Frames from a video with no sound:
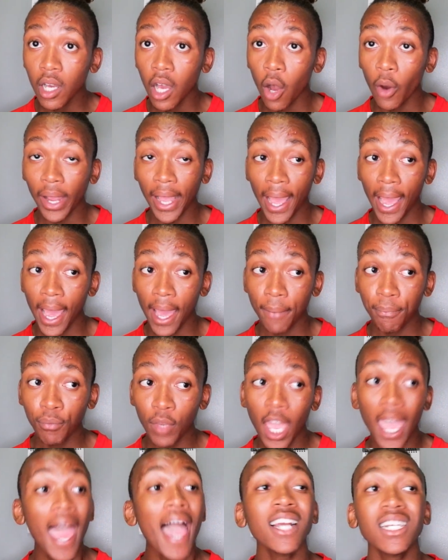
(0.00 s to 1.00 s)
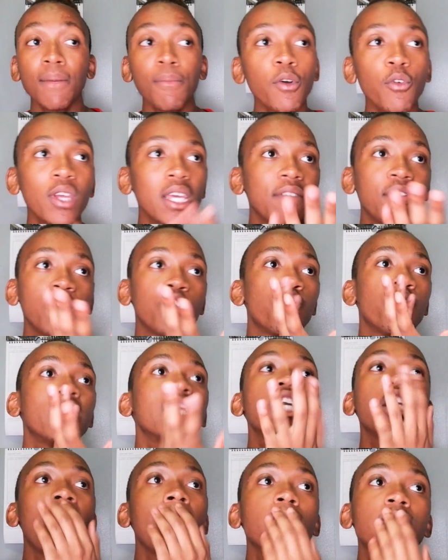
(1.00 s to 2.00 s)
Okay, actually, I'm not even
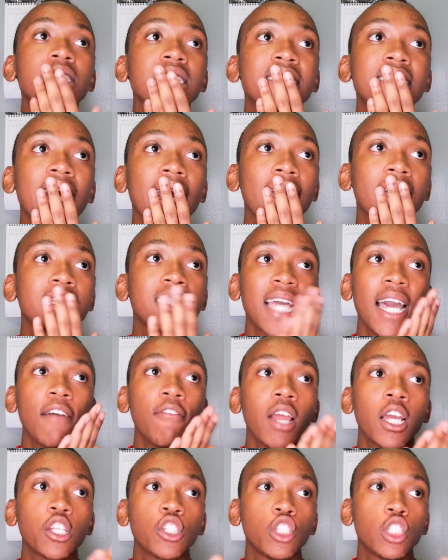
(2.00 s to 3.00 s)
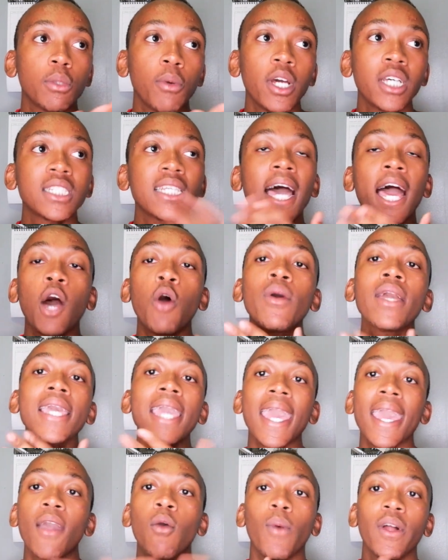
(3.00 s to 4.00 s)
reading it. I'm just saying, it's kind of like, to be honest, I don't
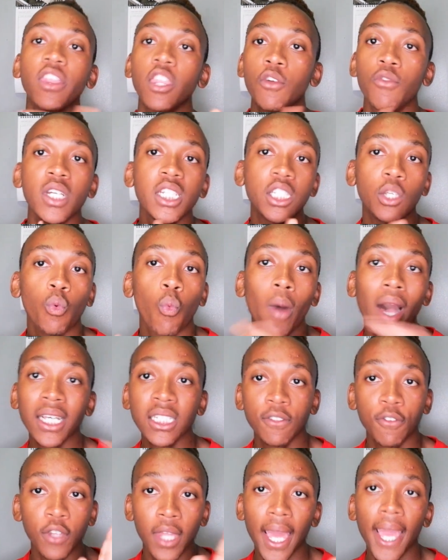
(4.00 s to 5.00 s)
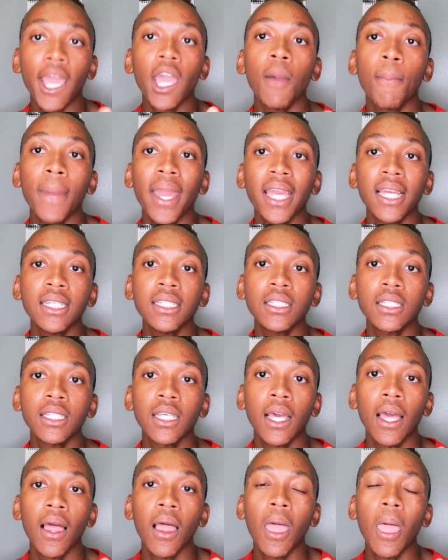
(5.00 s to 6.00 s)
care what the reason was for the AMAs.
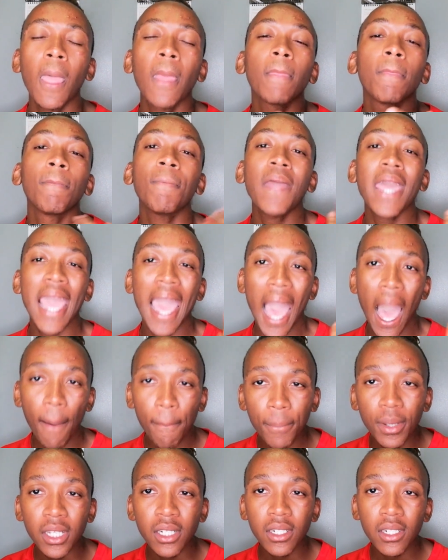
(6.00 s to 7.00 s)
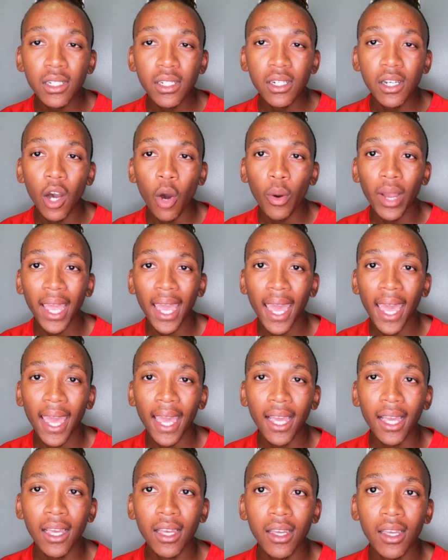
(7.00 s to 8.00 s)
They happened, okay?